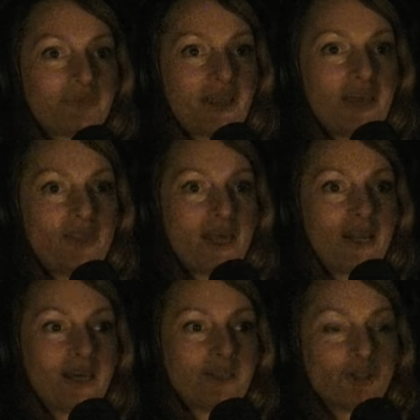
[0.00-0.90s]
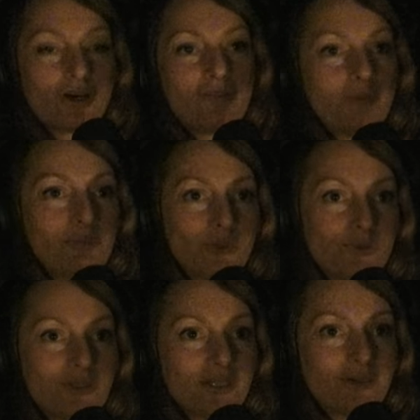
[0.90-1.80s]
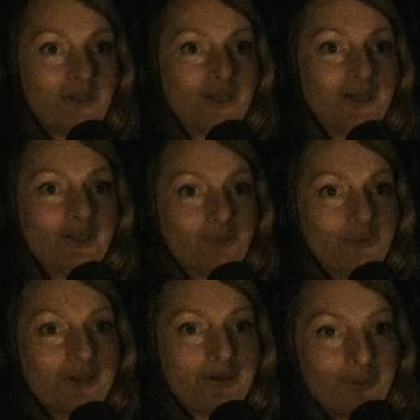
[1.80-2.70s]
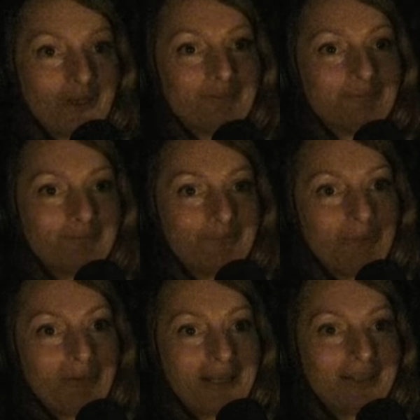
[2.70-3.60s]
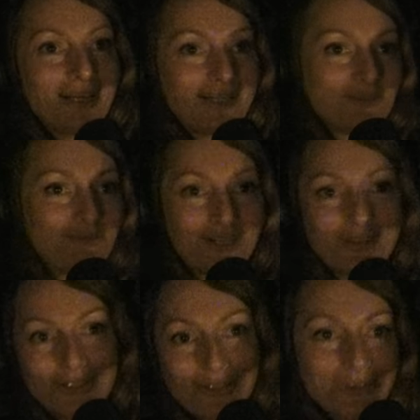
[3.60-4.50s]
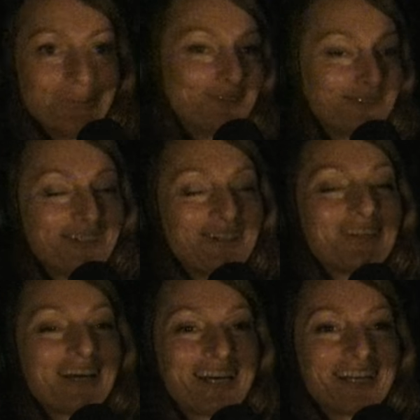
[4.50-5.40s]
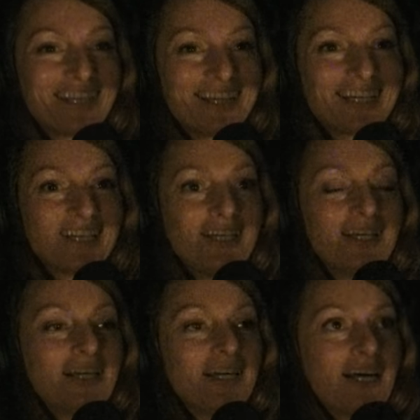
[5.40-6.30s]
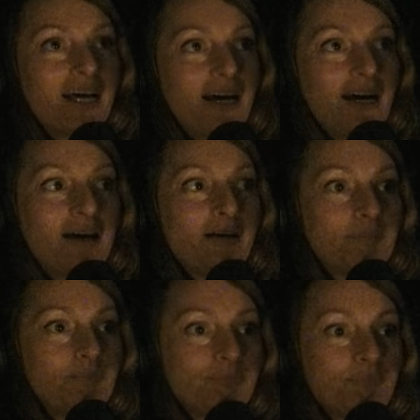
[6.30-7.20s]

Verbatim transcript: and then i took off my boots and you know when put my hands and feet in the dirt and you know that kind of thing mm-hmm. um